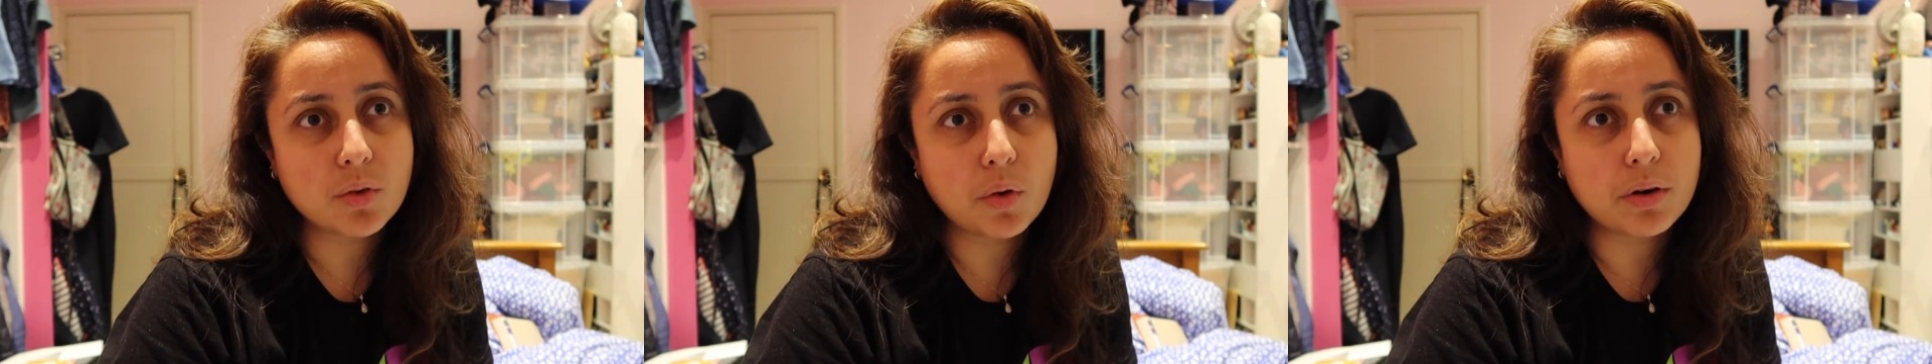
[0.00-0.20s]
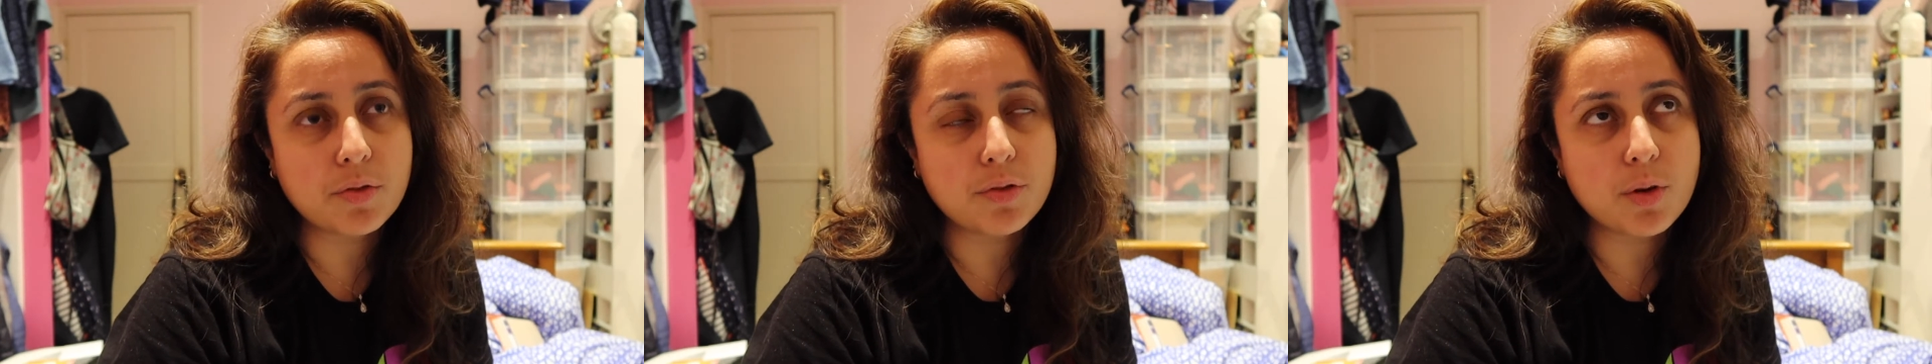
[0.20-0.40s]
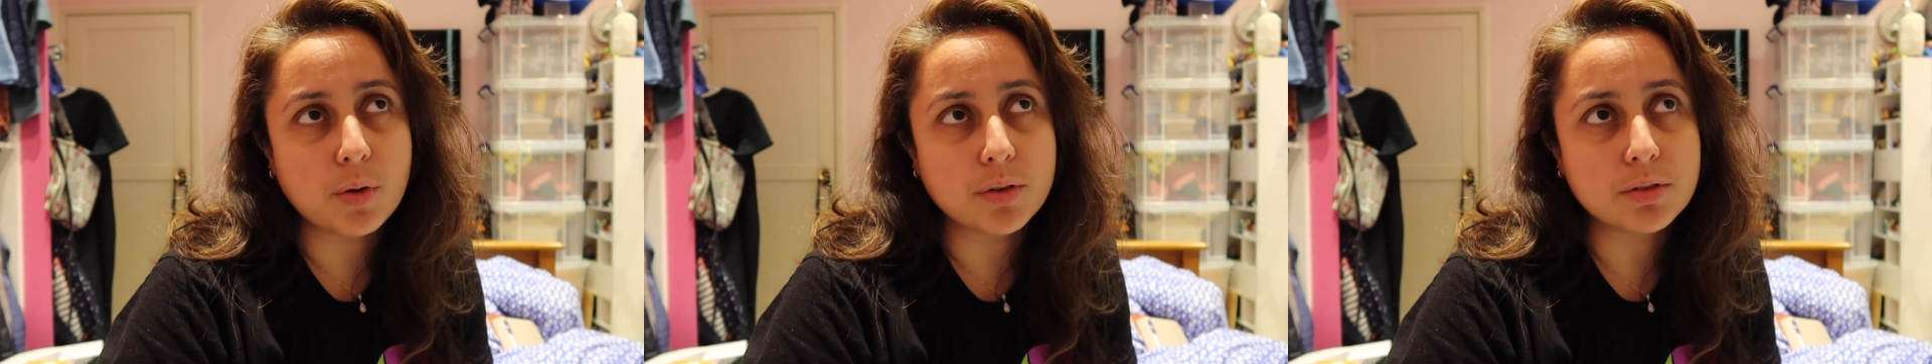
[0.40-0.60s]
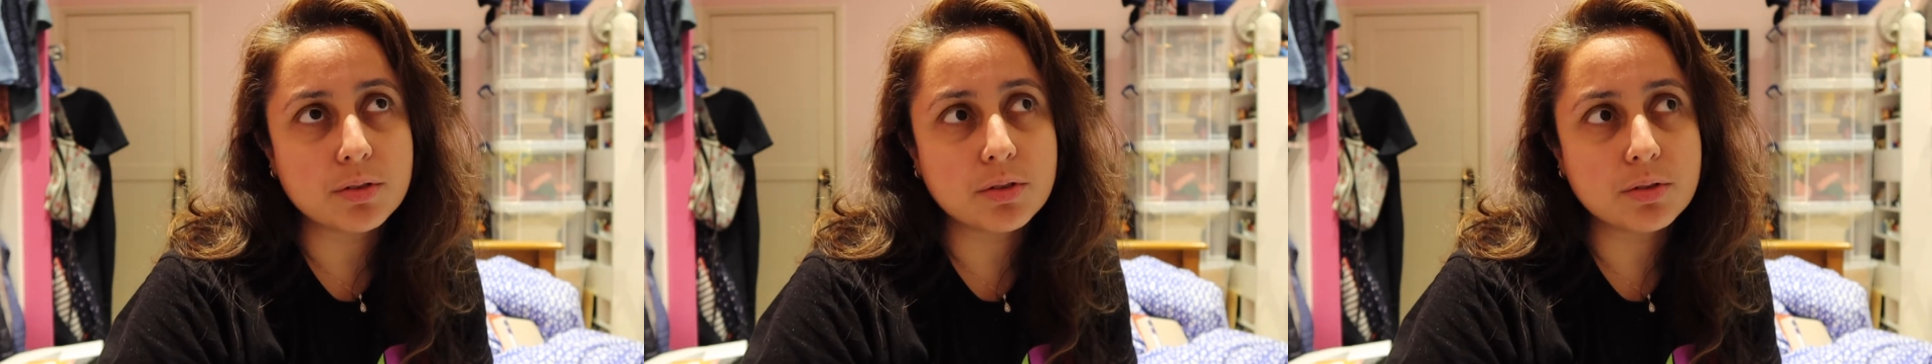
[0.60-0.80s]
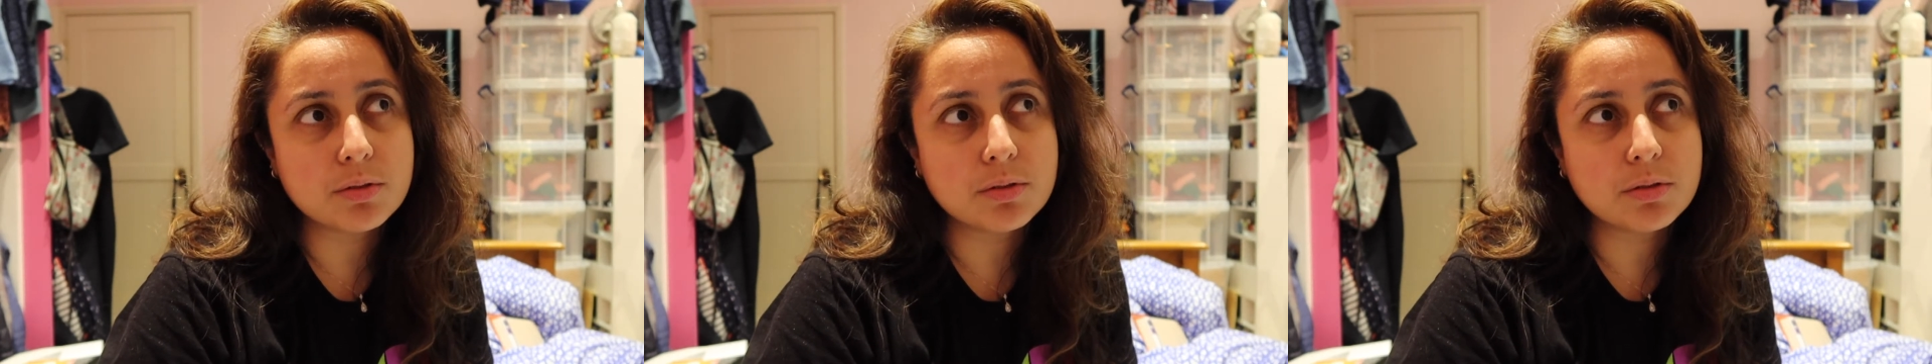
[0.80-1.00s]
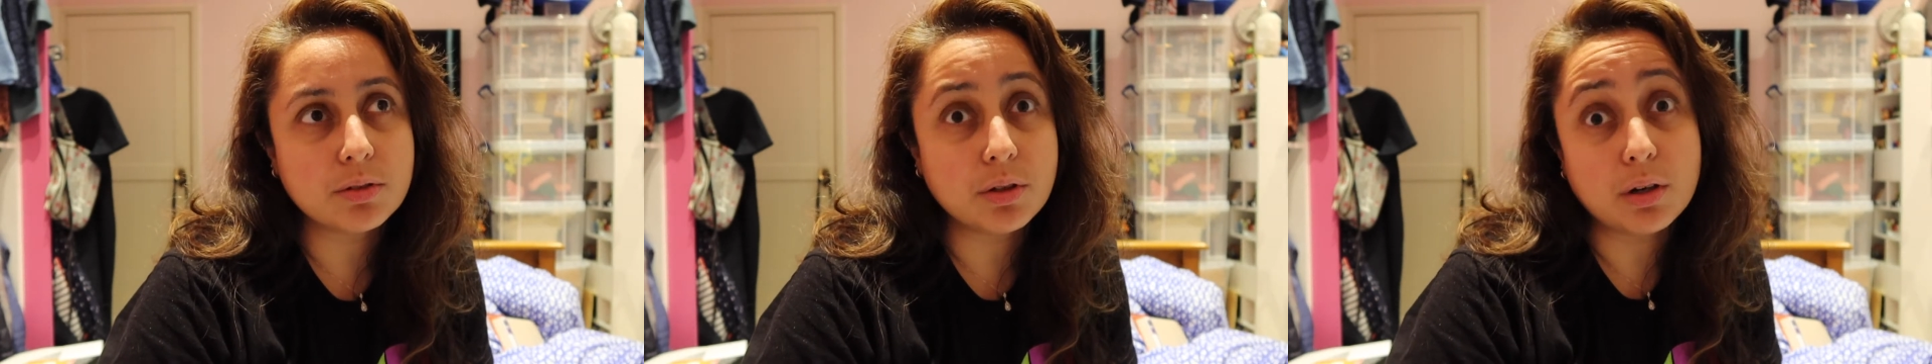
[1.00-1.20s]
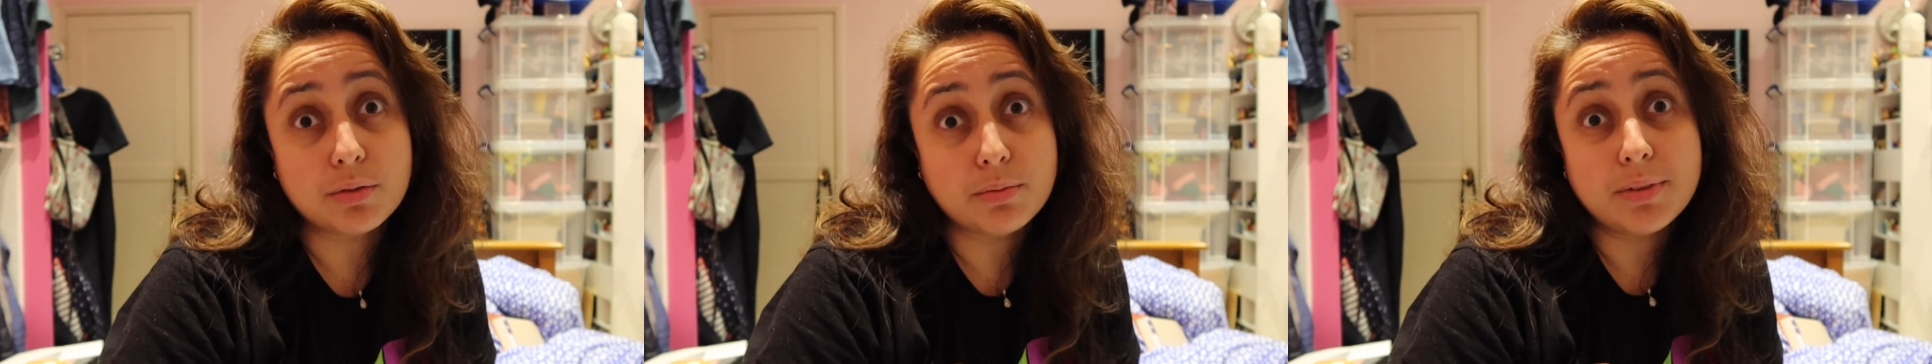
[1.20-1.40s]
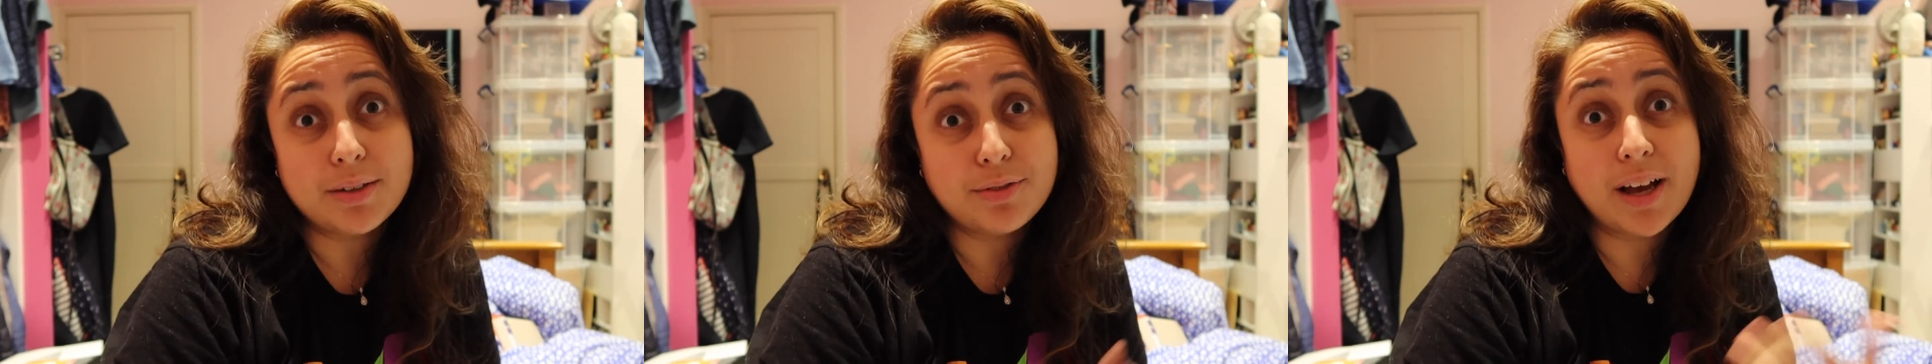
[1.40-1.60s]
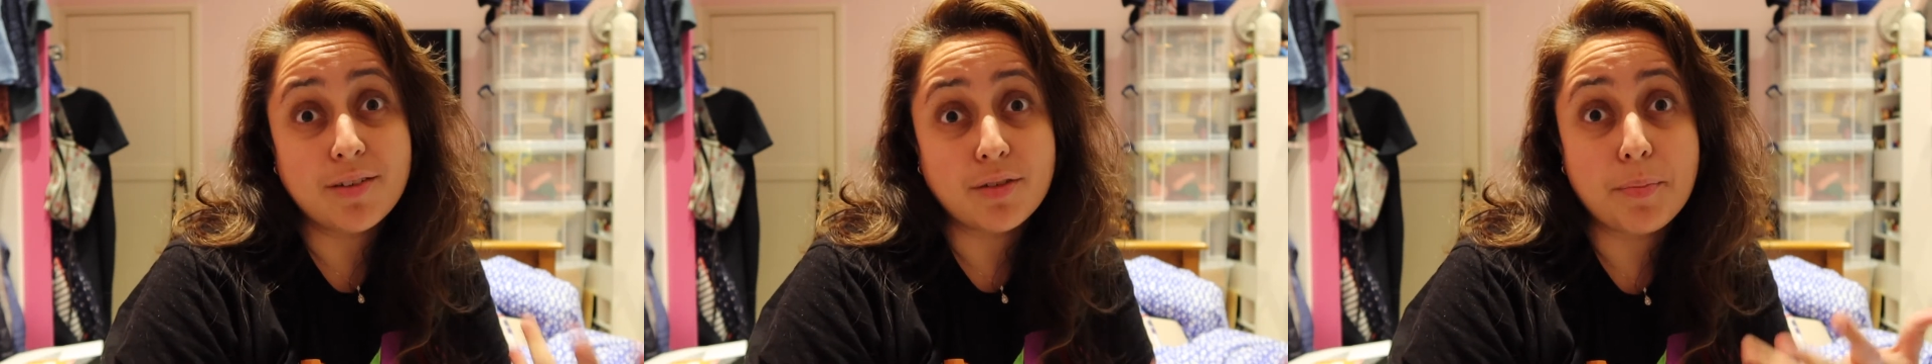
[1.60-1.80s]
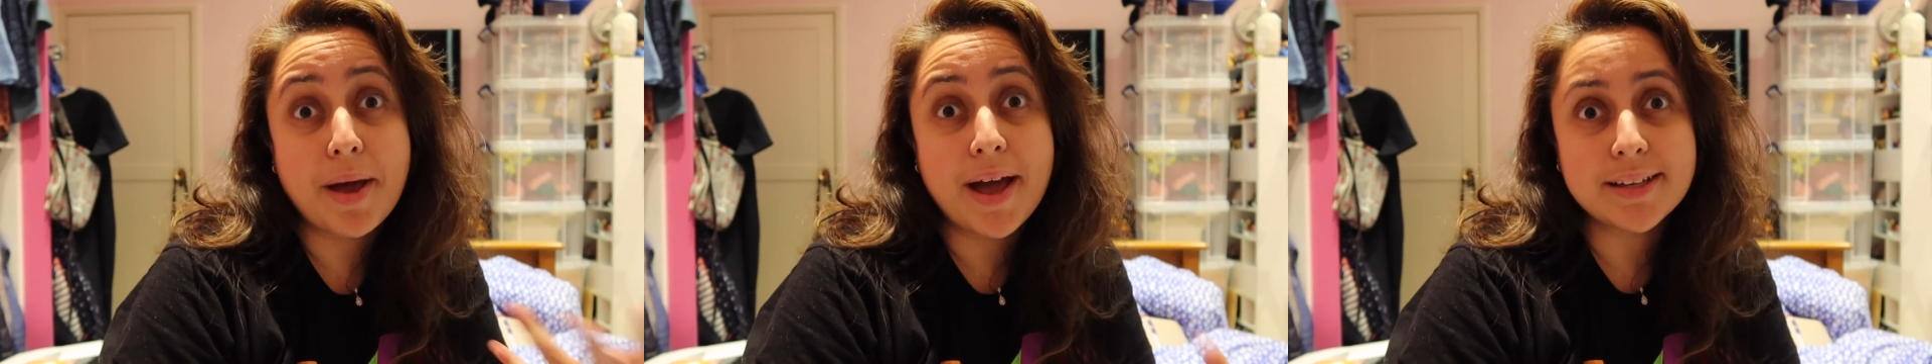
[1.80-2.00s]
or if you have
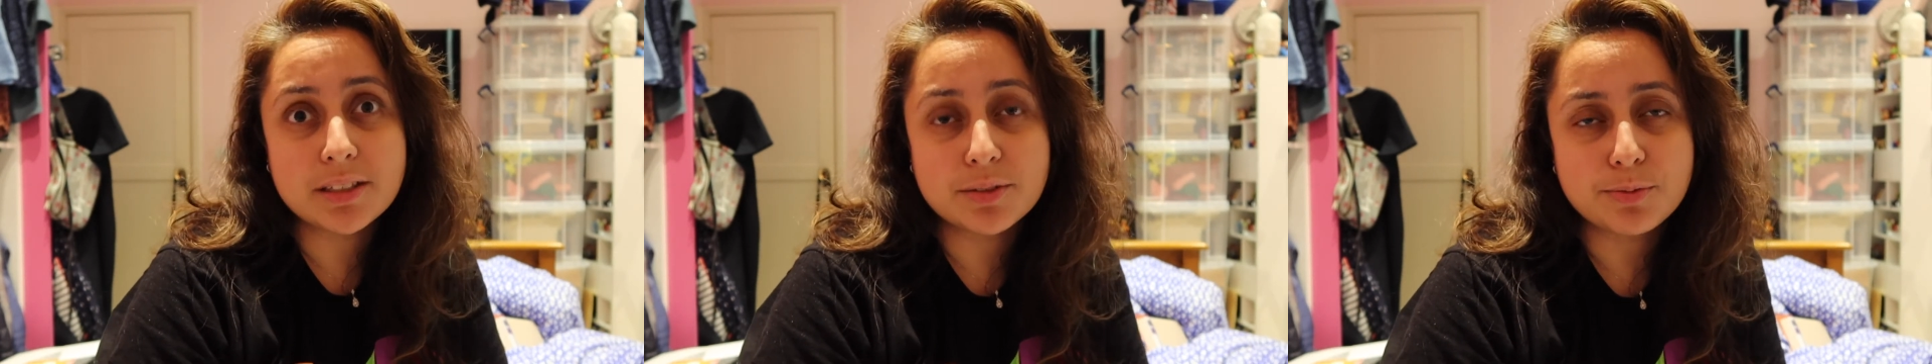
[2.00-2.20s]
a pet,